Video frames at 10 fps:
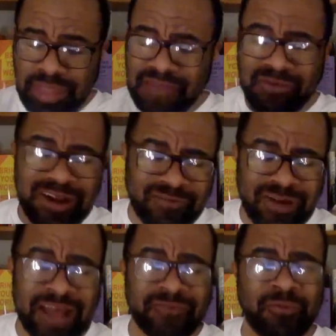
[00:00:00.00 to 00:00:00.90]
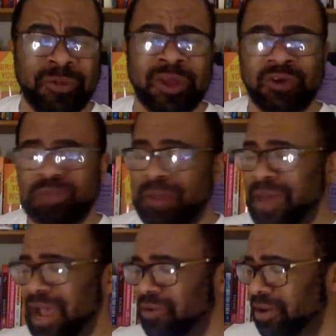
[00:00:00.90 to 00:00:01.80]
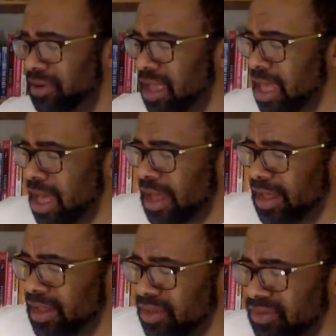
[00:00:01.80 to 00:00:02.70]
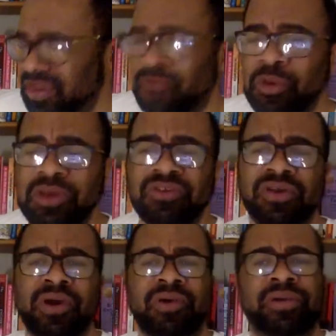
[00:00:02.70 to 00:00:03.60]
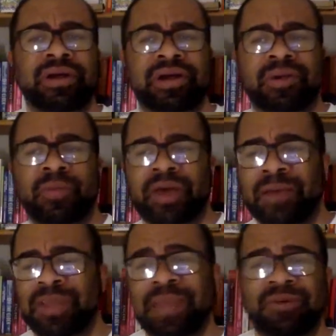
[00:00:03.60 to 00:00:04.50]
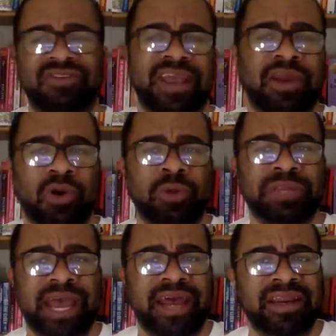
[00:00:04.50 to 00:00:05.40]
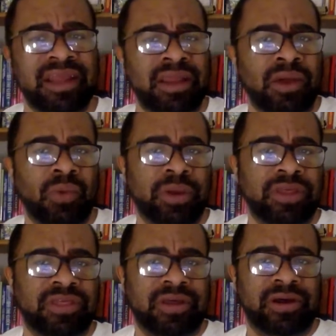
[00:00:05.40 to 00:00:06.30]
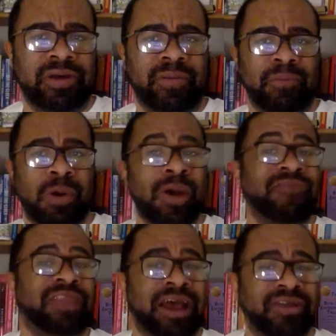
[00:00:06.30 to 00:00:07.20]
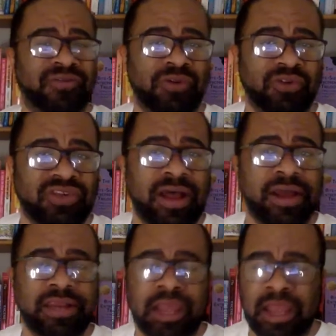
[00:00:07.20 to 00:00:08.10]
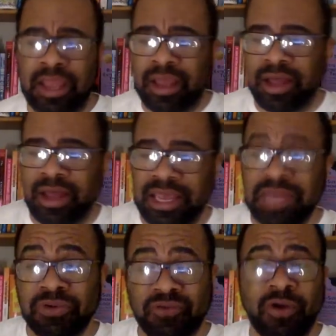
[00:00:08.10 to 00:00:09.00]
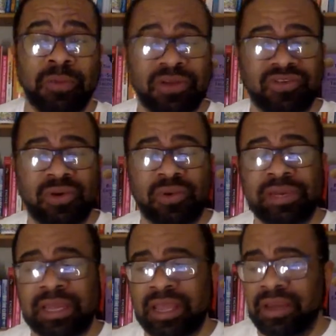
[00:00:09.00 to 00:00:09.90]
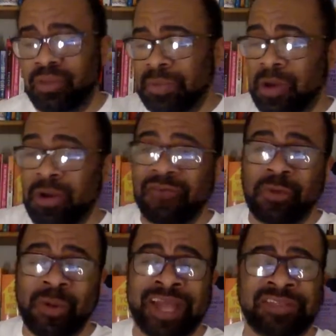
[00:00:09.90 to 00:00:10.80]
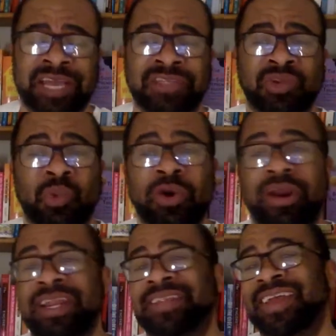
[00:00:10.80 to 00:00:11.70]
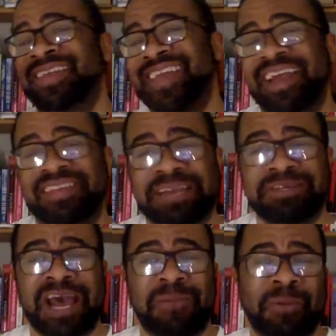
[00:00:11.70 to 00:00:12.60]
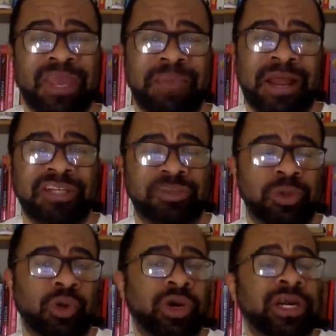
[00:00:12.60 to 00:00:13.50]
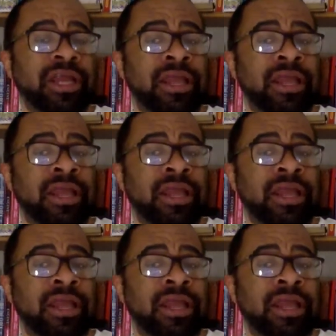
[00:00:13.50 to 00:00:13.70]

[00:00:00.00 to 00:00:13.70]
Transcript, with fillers: If you're not, if you're not familiar with my background, uh, several years ago, um, I became a stay-at-home dad with uh, my wife and I's first son. Uh, he was four months old when my wife went back to work, and at the exact same time, I became an entrepreneur.